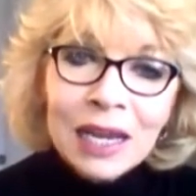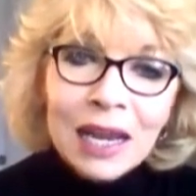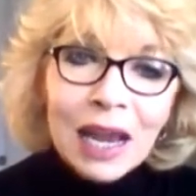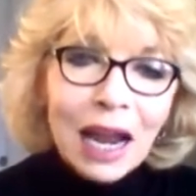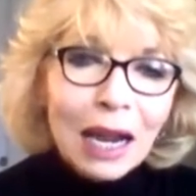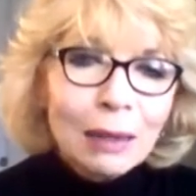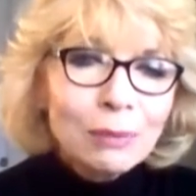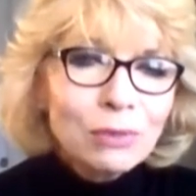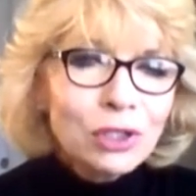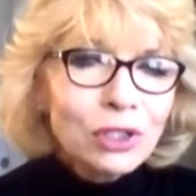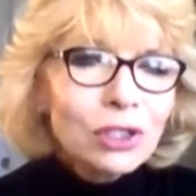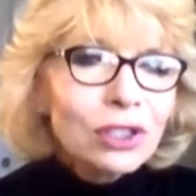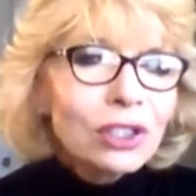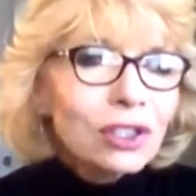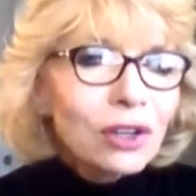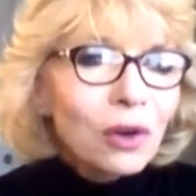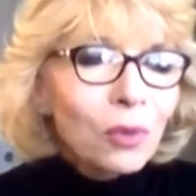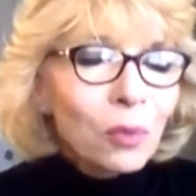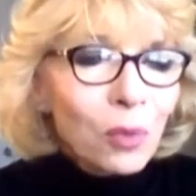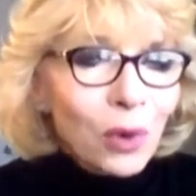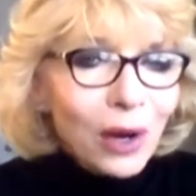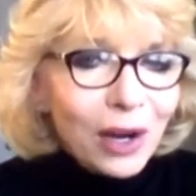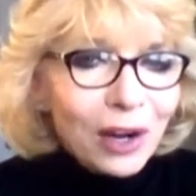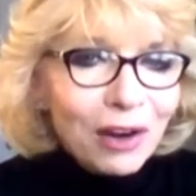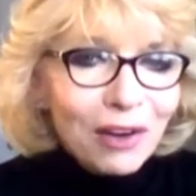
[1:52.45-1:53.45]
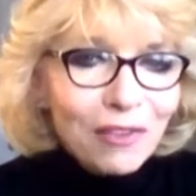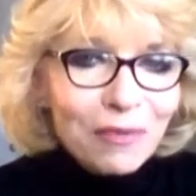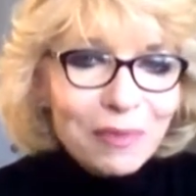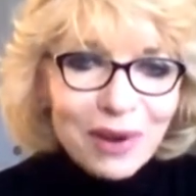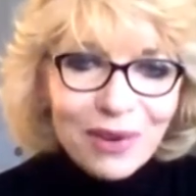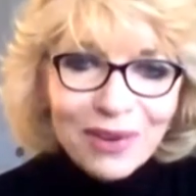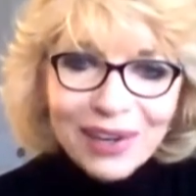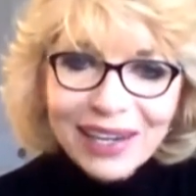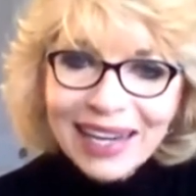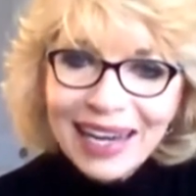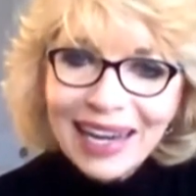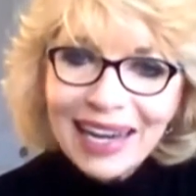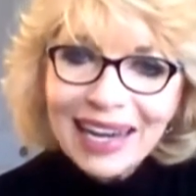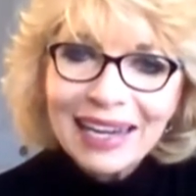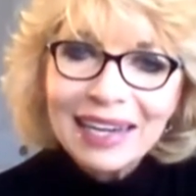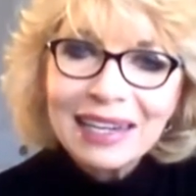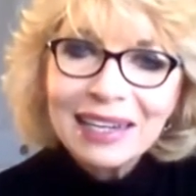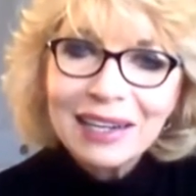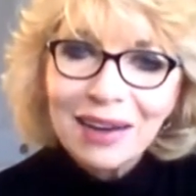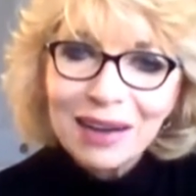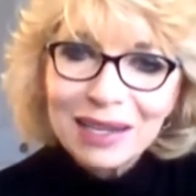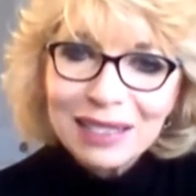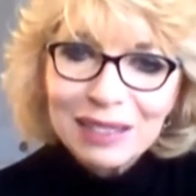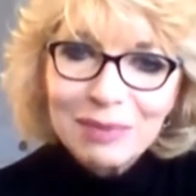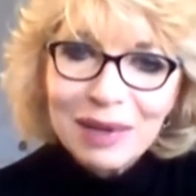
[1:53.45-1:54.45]
I'm sure you're aware of Mary Kay
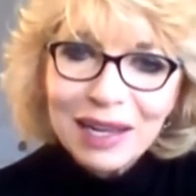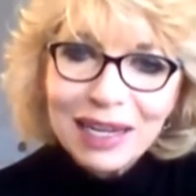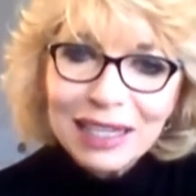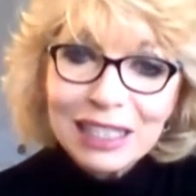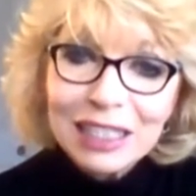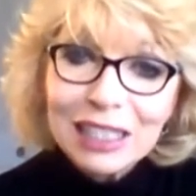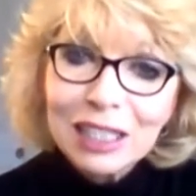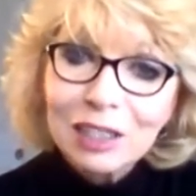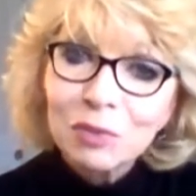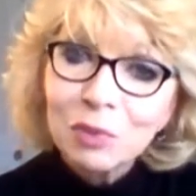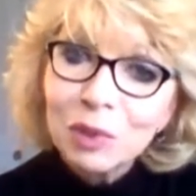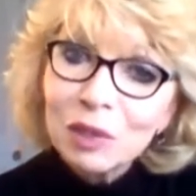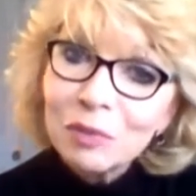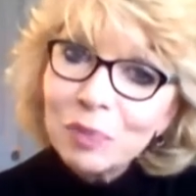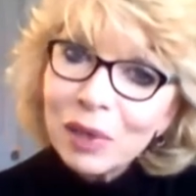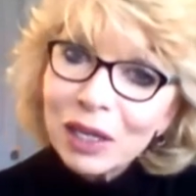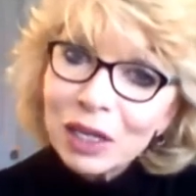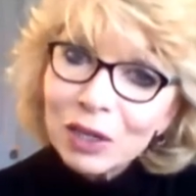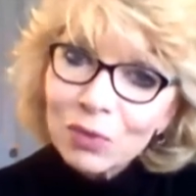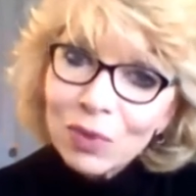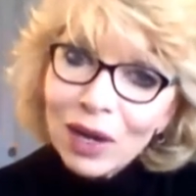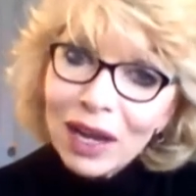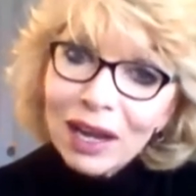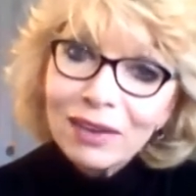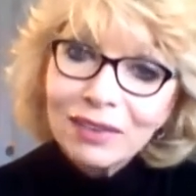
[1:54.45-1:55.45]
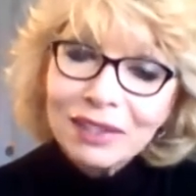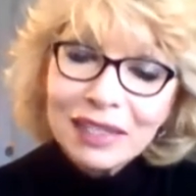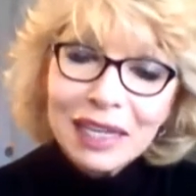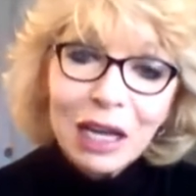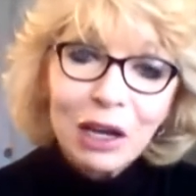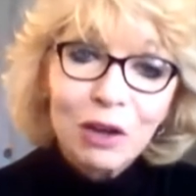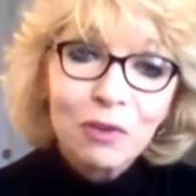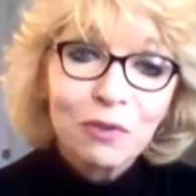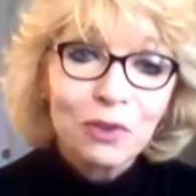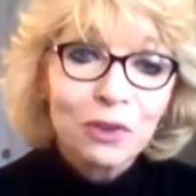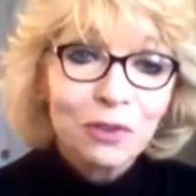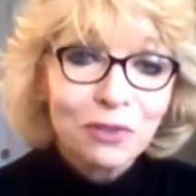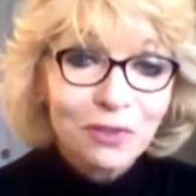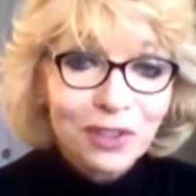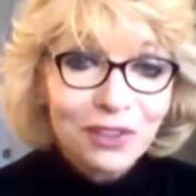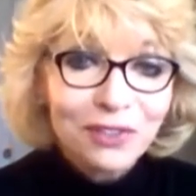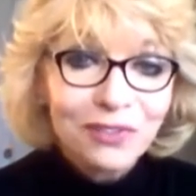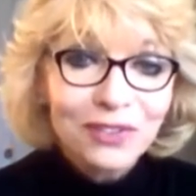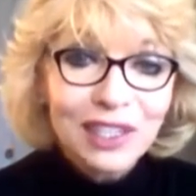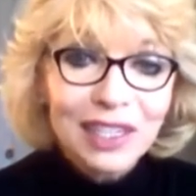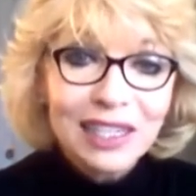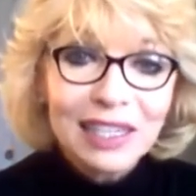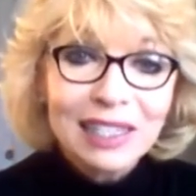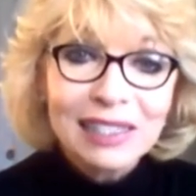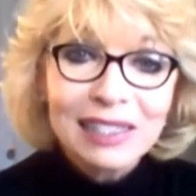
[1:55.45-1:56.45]
Cosmetics because we've been around now for
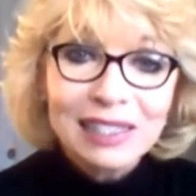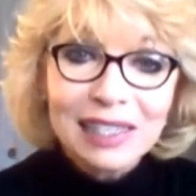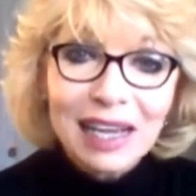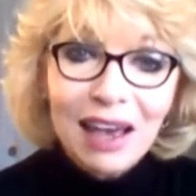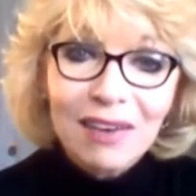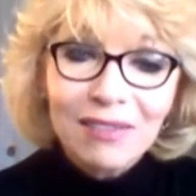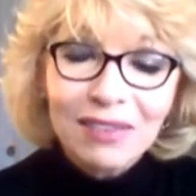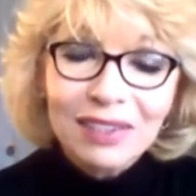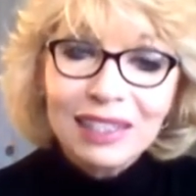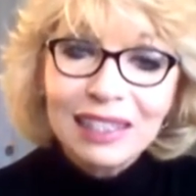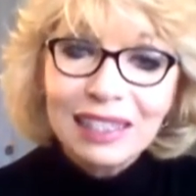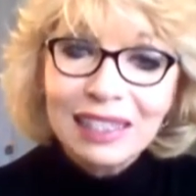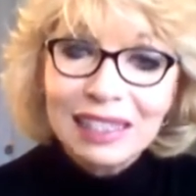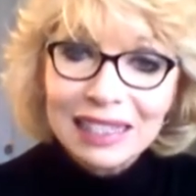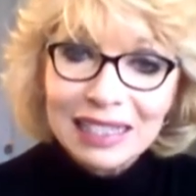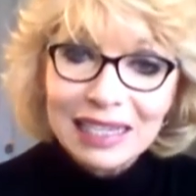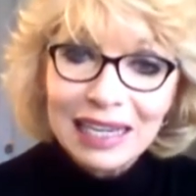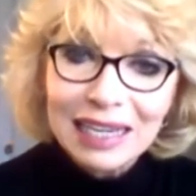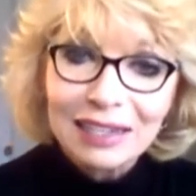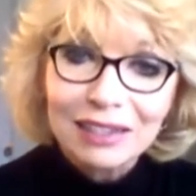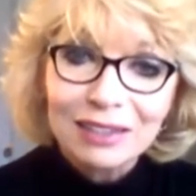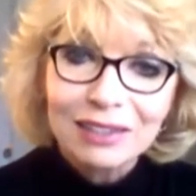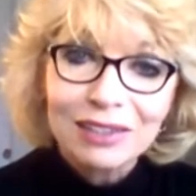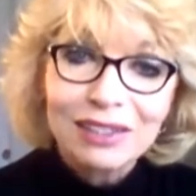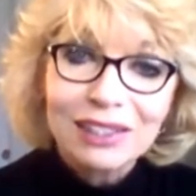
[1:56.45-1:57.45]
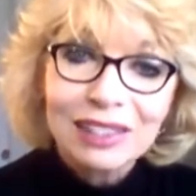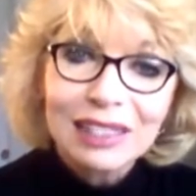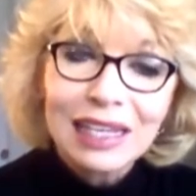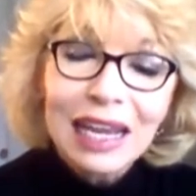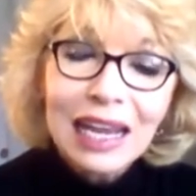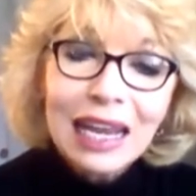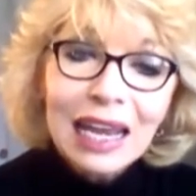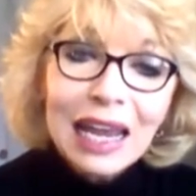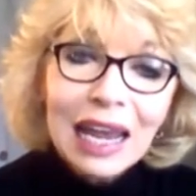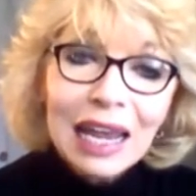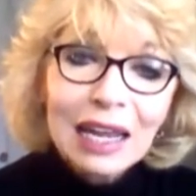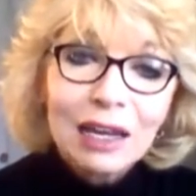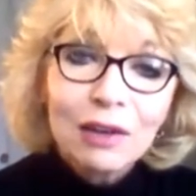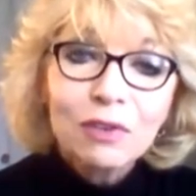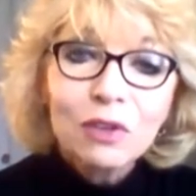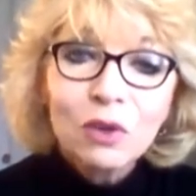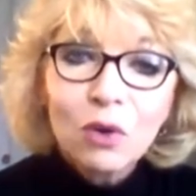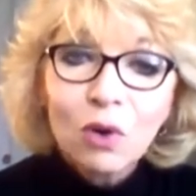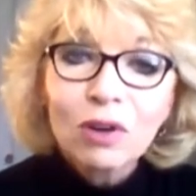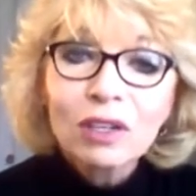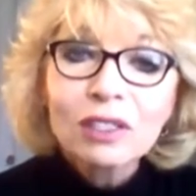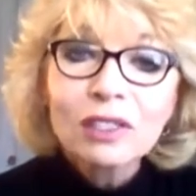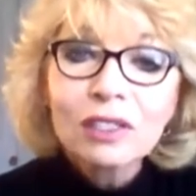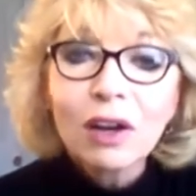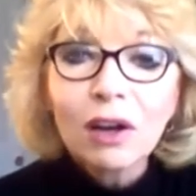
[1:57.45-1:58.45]
57 years. And of
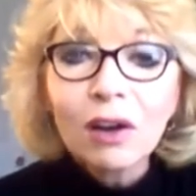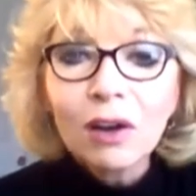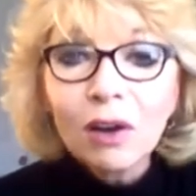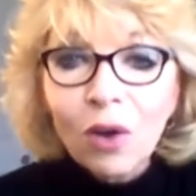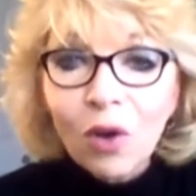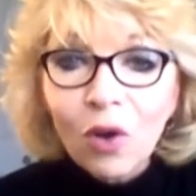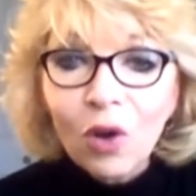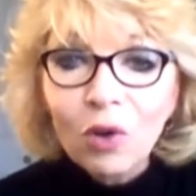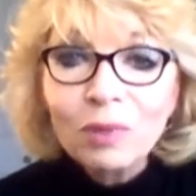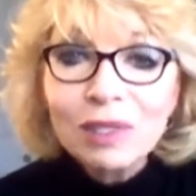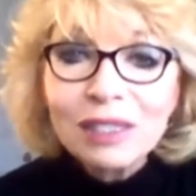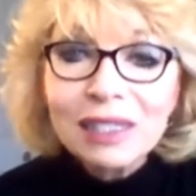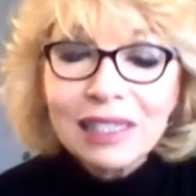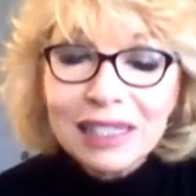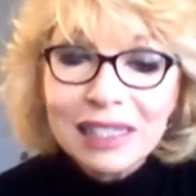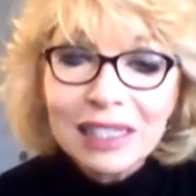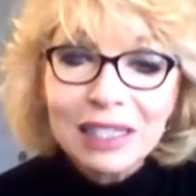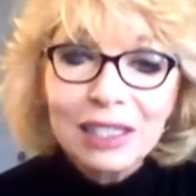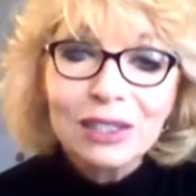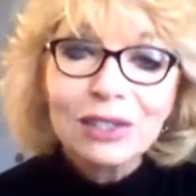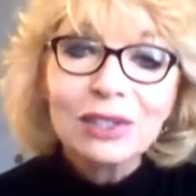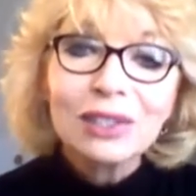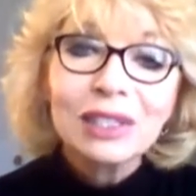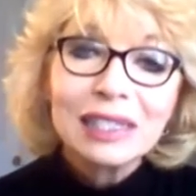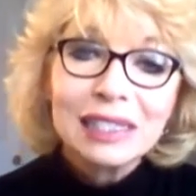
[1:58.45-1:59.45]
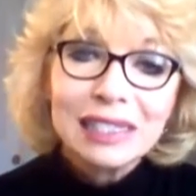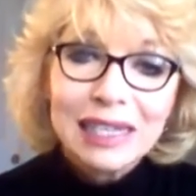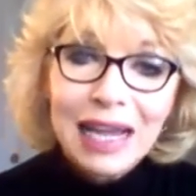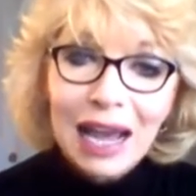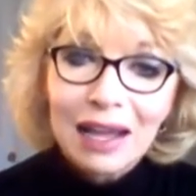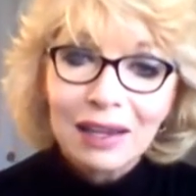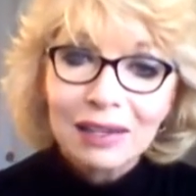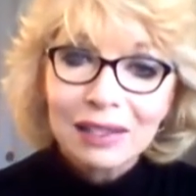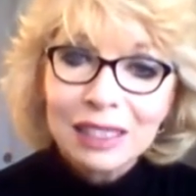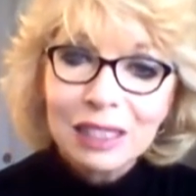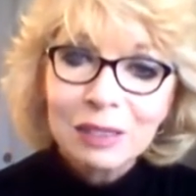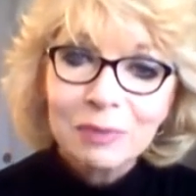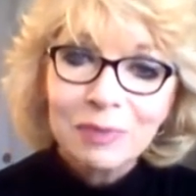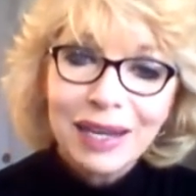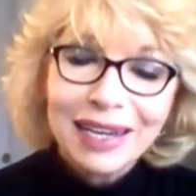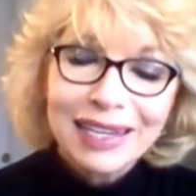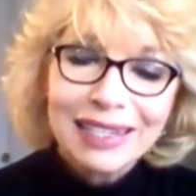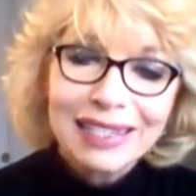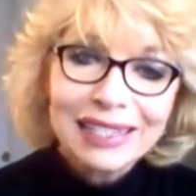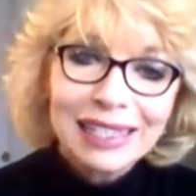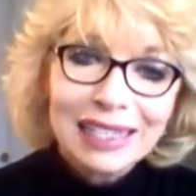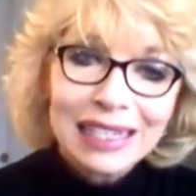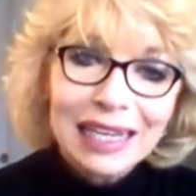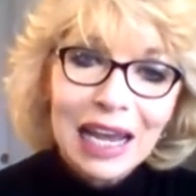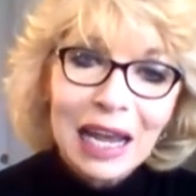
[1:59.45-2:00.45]
course, our home is still
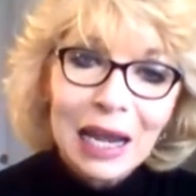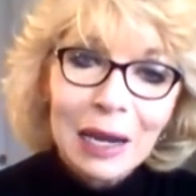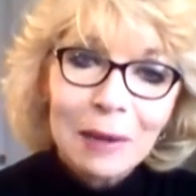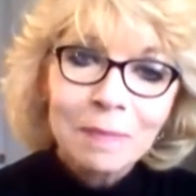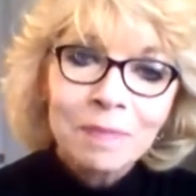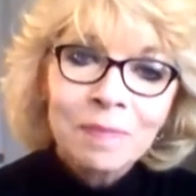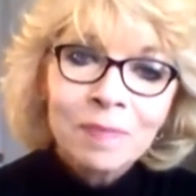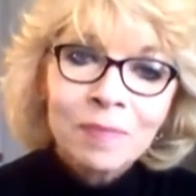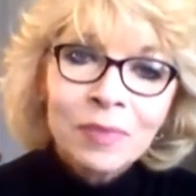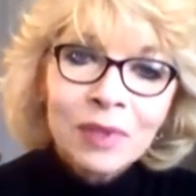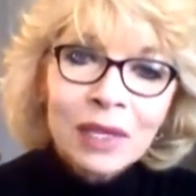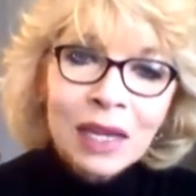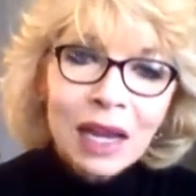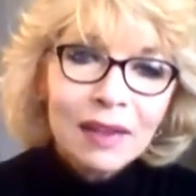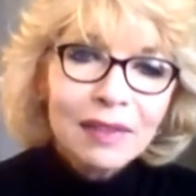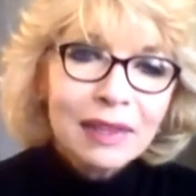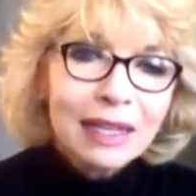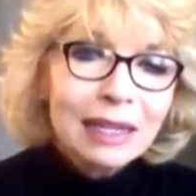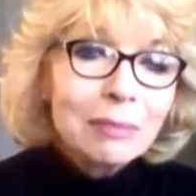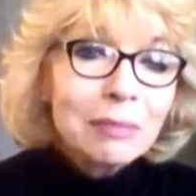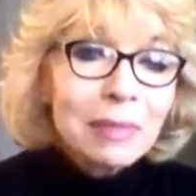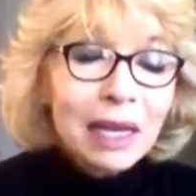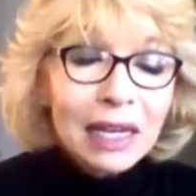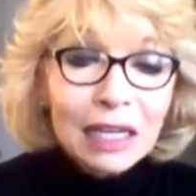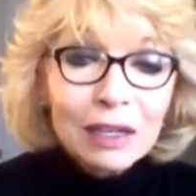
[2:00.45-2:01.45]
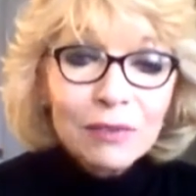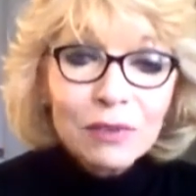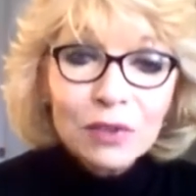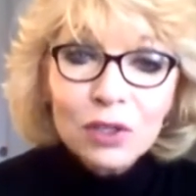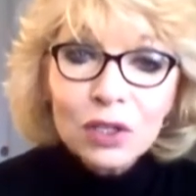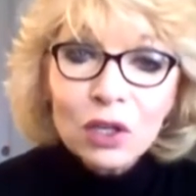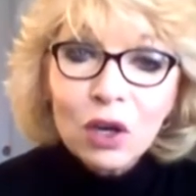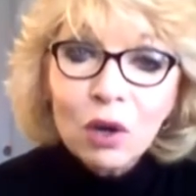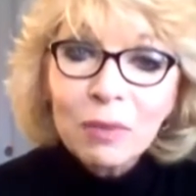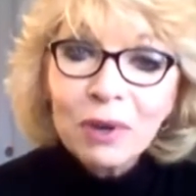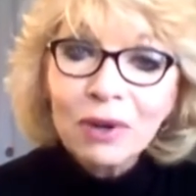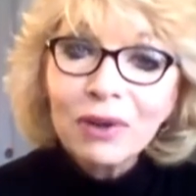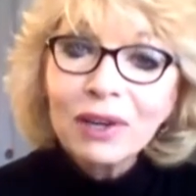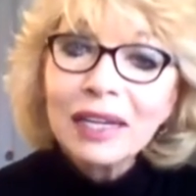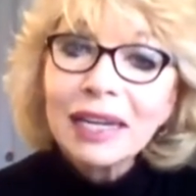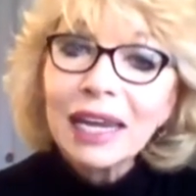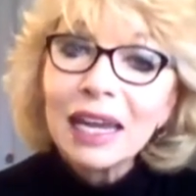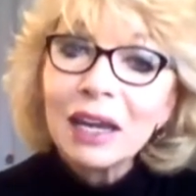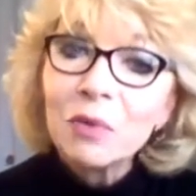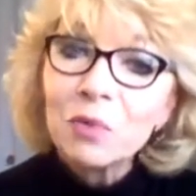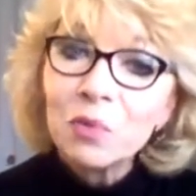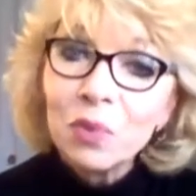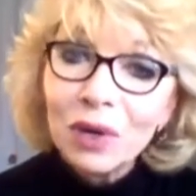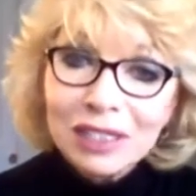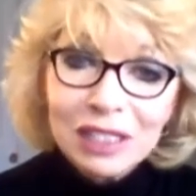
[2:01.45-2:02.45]
Dallas-based today. I think many of you know Mary
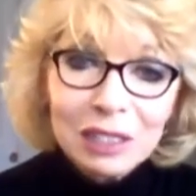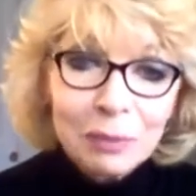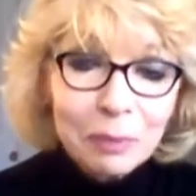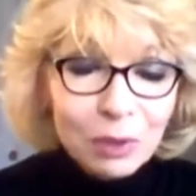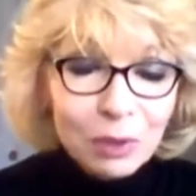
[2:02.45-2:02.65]
Kay was a